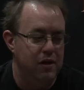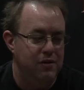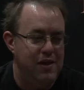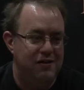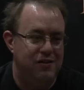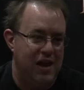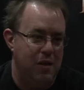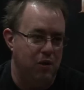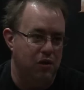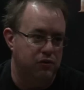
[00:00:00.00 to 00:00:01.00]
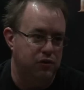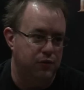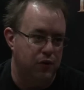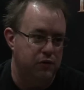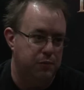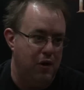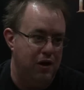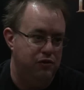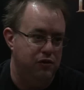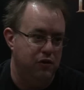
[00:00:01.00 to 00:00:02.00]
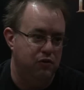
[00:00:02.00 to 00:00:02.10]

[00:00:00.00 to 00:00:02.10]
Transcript: That's the game we look to for inspiration.